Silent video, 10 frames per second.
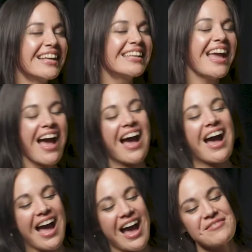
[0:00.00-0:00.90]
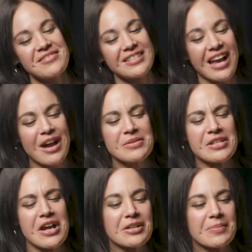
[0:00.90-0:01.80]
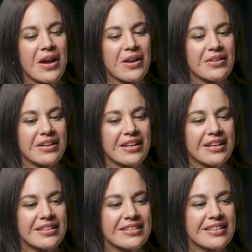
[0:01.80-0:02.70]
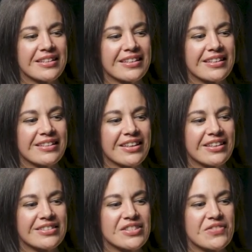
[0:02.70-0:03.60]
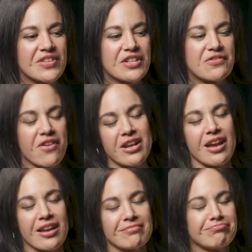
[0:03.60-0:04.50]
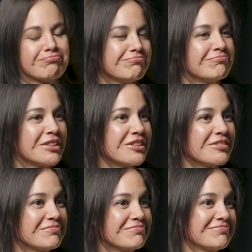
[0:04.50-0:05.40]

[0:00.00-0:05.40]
Yeah, I would talk about Divina Franca, you know?